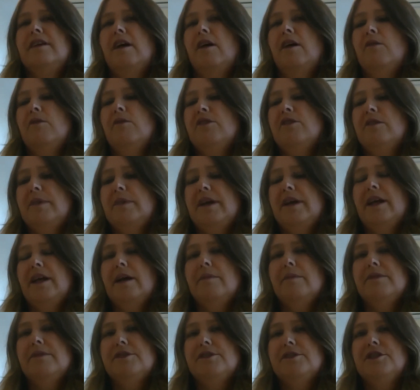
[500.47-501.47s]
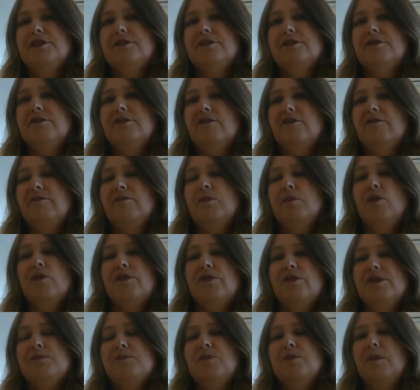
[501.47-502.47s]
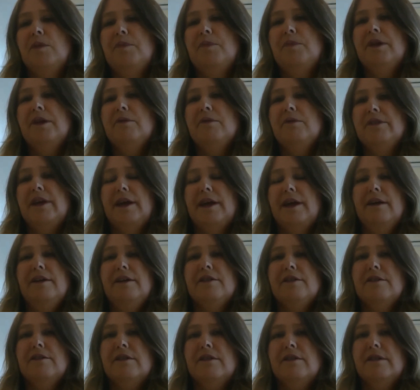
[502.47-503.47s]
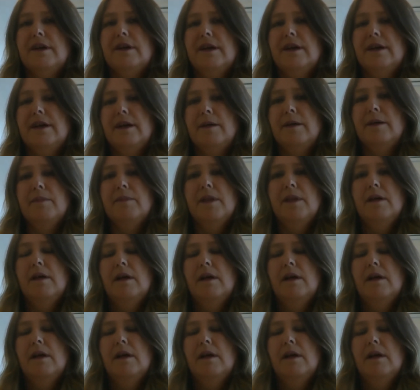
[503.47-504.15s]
I wouldn't have been able to have bought this property without her.